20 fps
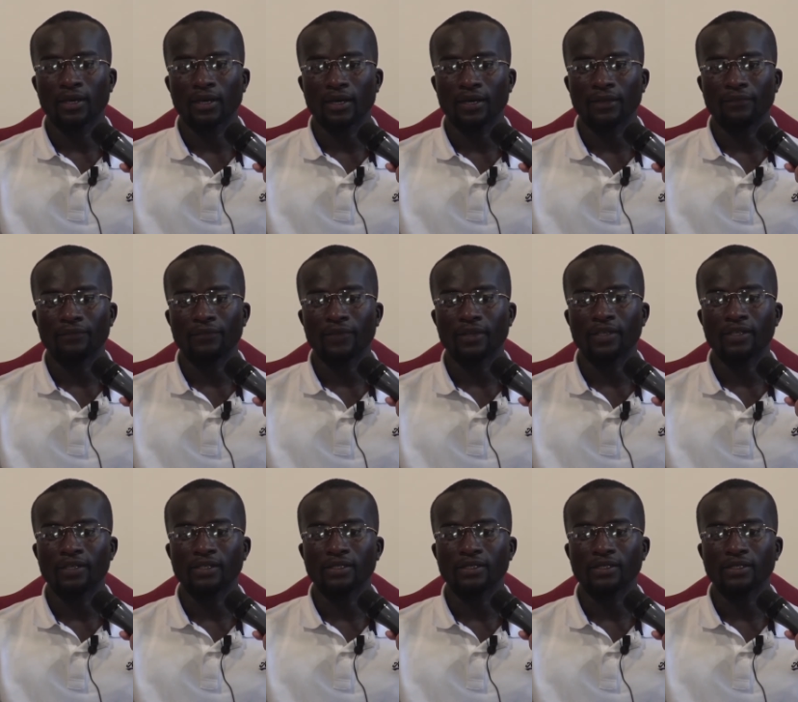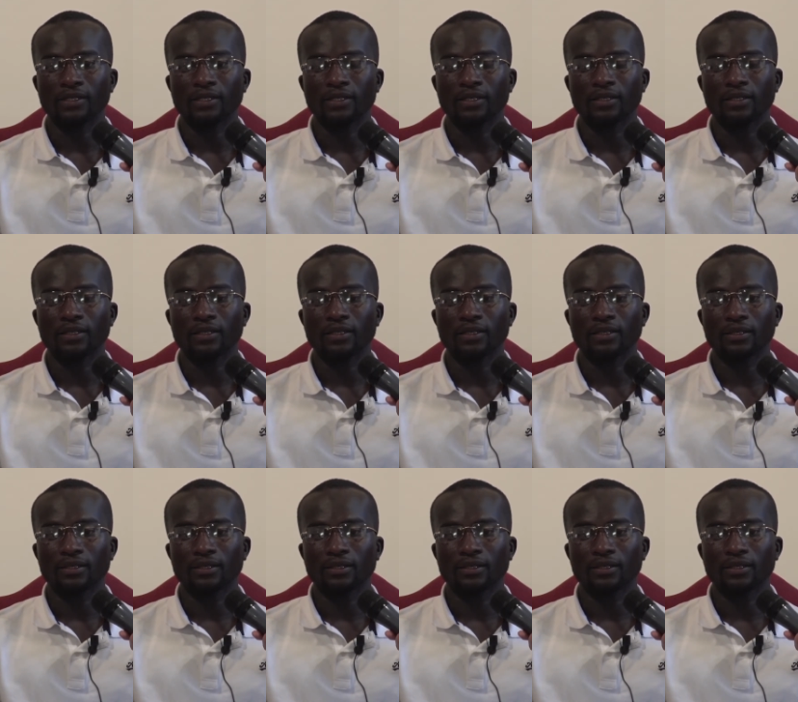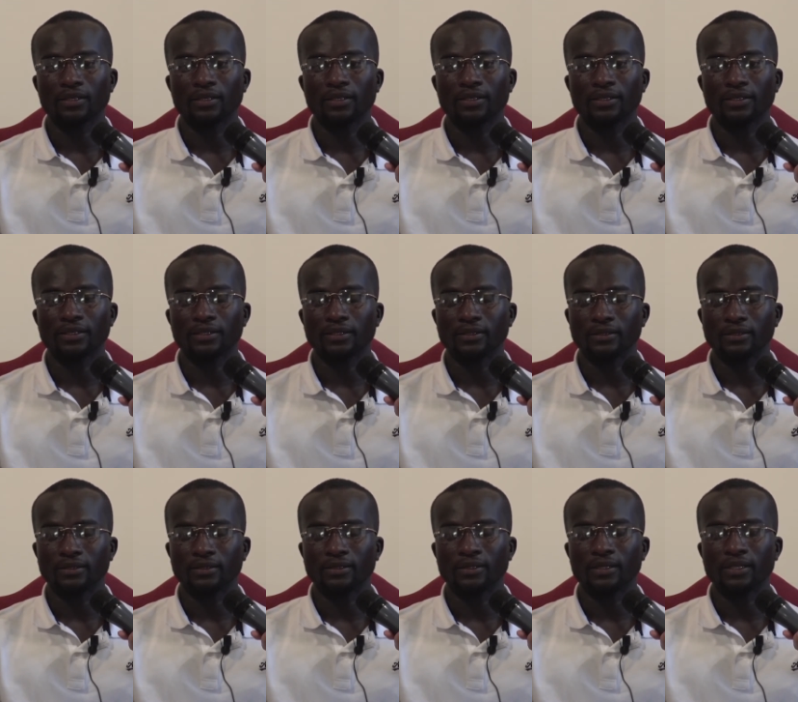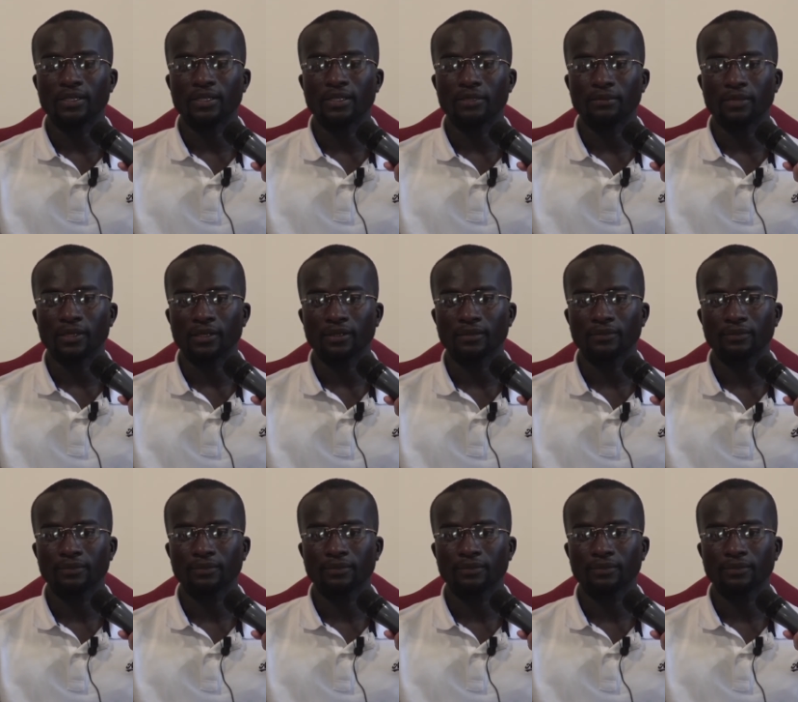and finally in, in Libya.